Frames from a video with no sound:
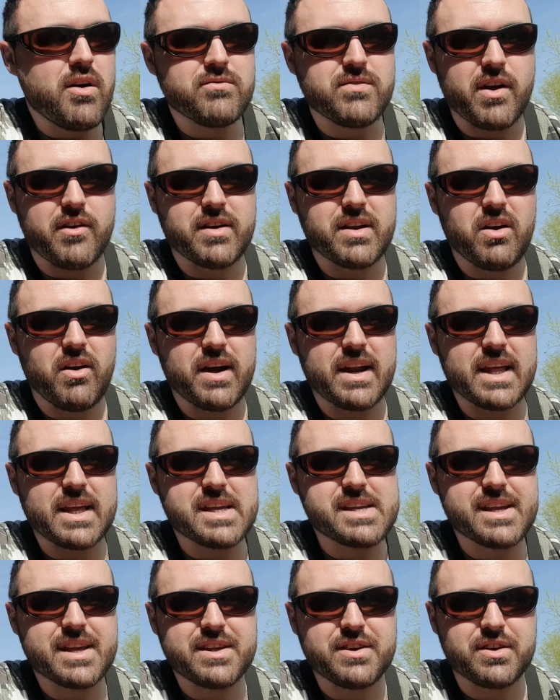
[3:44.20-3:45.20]
very likely
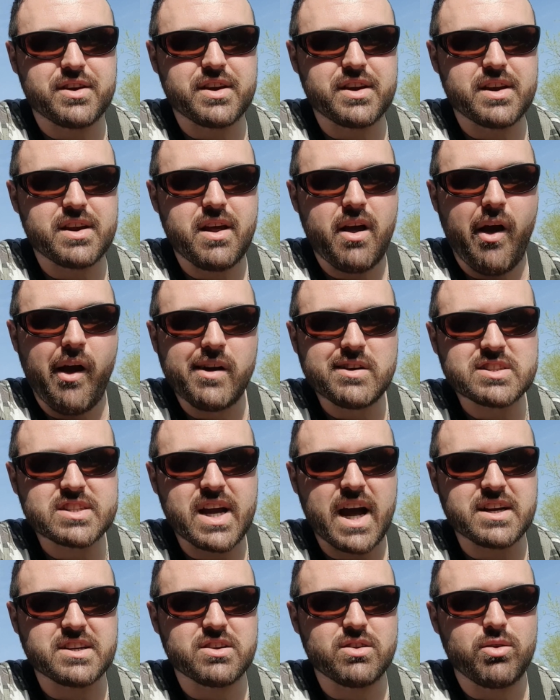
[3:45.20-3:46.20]
you can
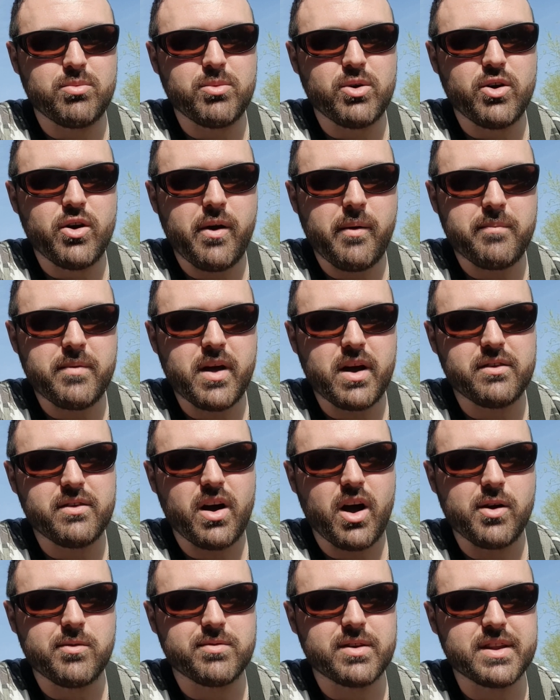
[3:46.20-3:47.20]
catch a lot more.
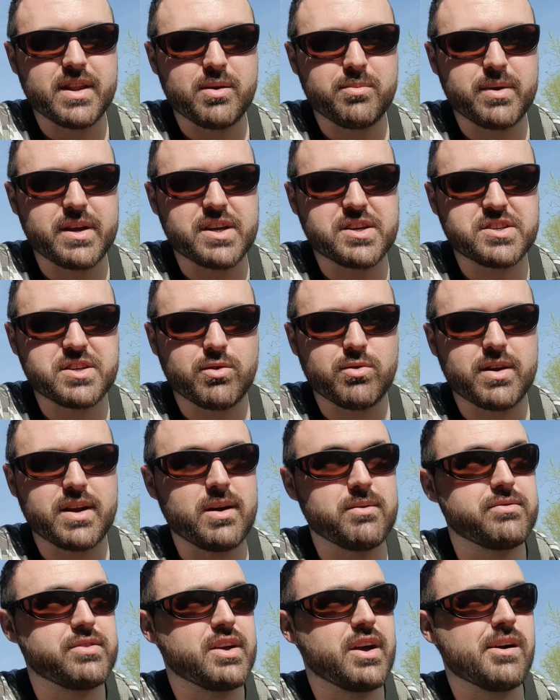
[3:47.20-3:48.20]
Hopefully they'll be shoaling
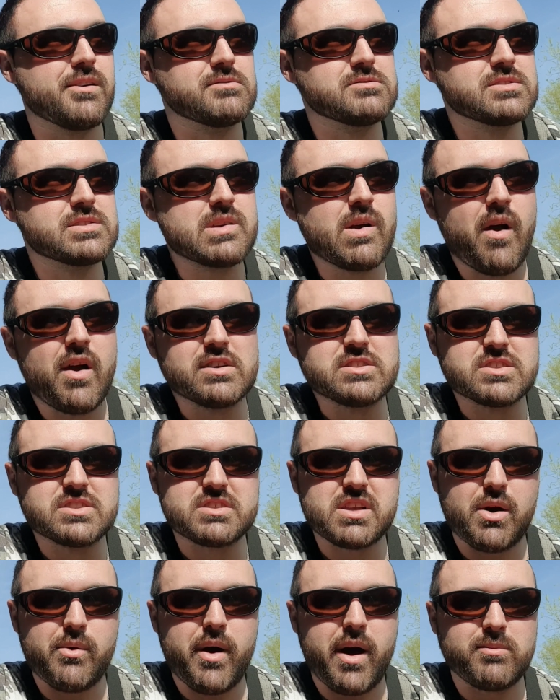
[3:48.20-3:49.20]
up for you.
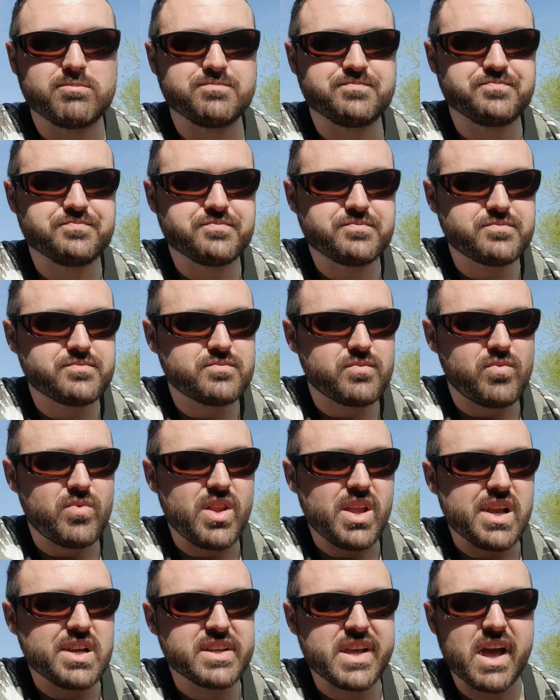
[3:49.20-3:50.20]
So
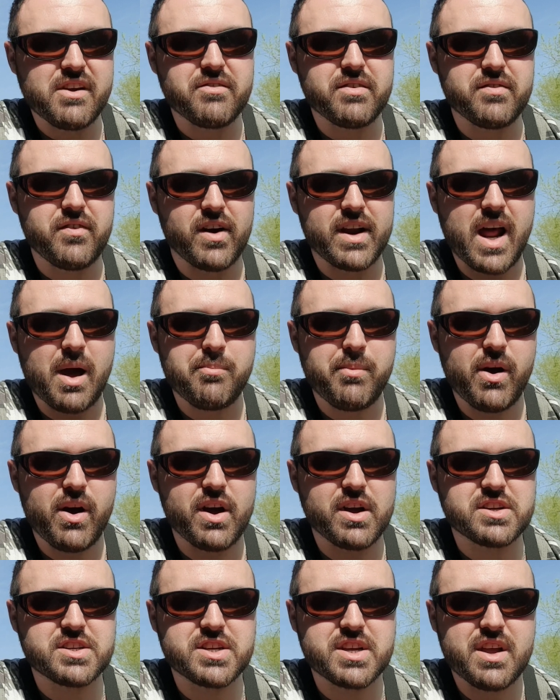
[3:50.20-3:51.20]
yeah, if you find that
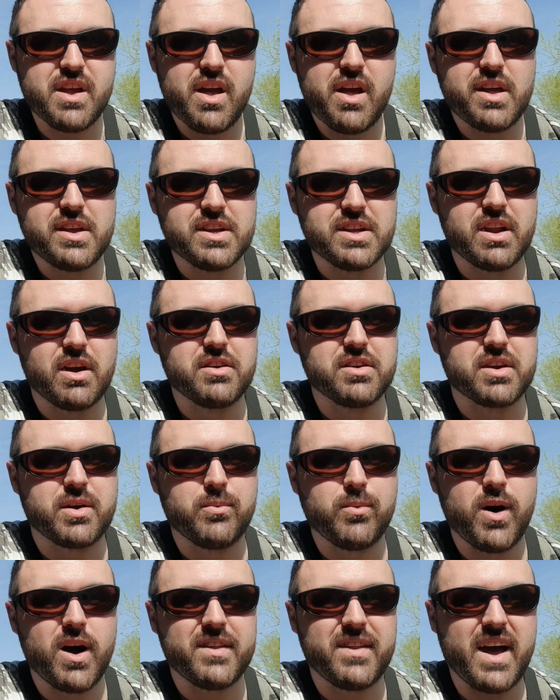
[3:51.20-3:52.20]
perch, you know you can
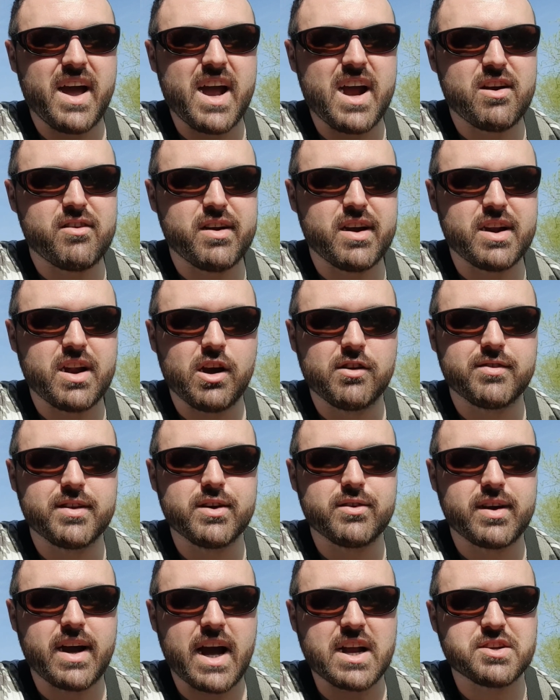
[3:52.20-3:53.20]
work that area and hopefully
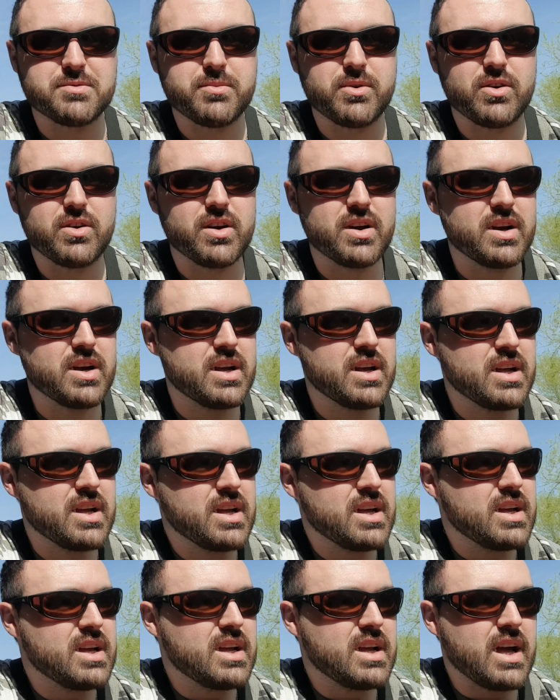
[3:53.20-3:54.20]
you'll catch more
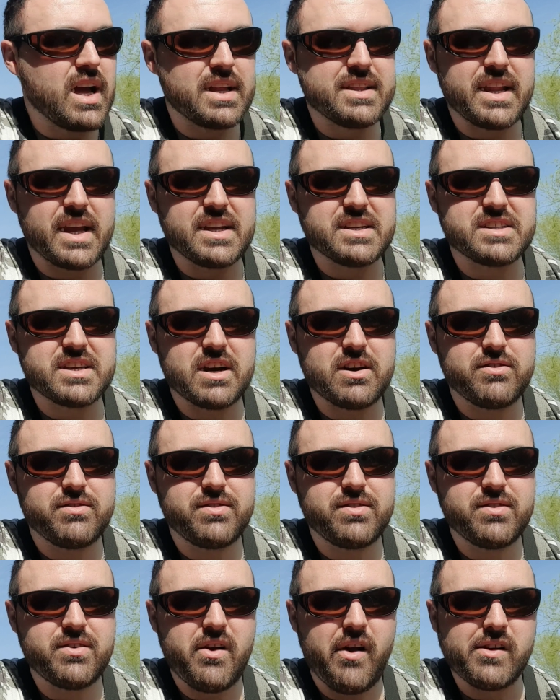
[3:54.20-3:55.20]
and net
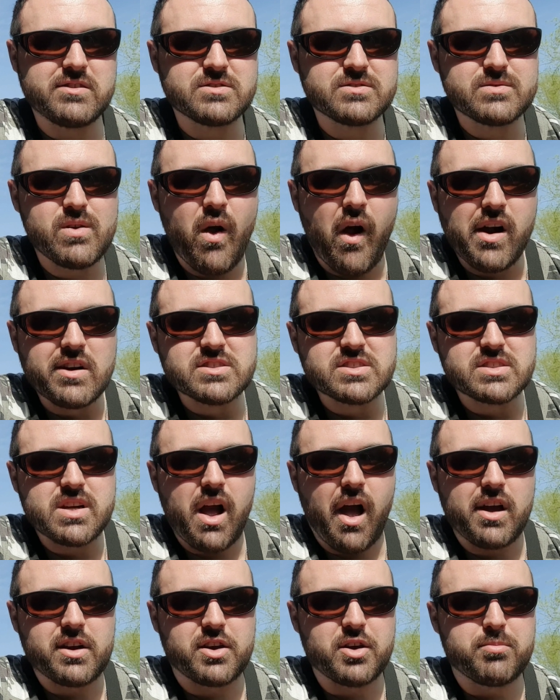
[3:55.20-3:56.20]
yourself
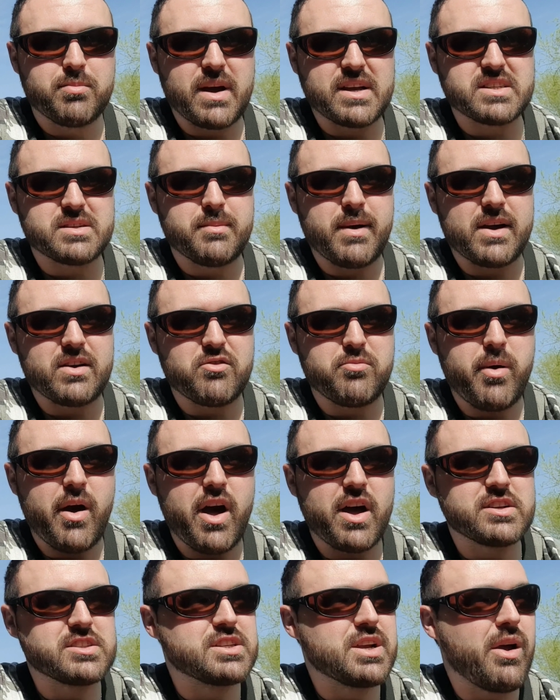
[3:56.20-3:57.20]
a good mass amount of
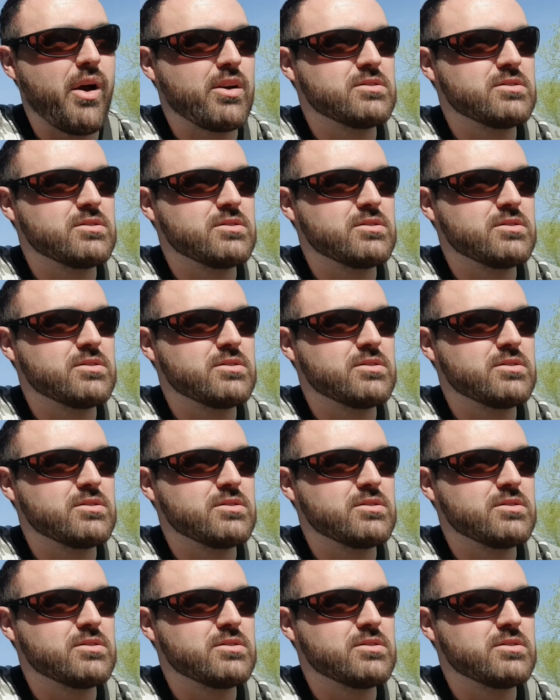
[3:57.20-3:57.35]
perch.